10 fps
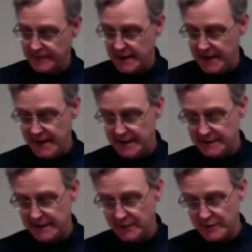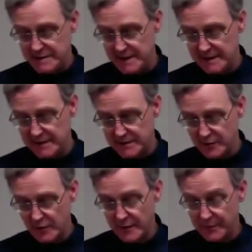And we see that they're
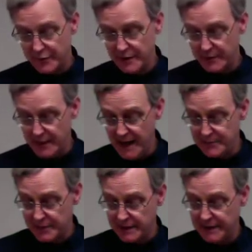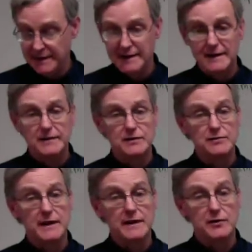ordering pretty rapidly. They're doing
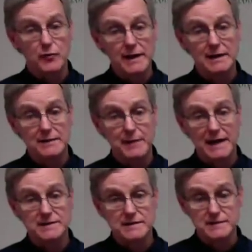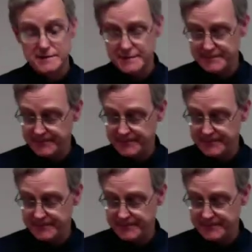it on a weekly basis.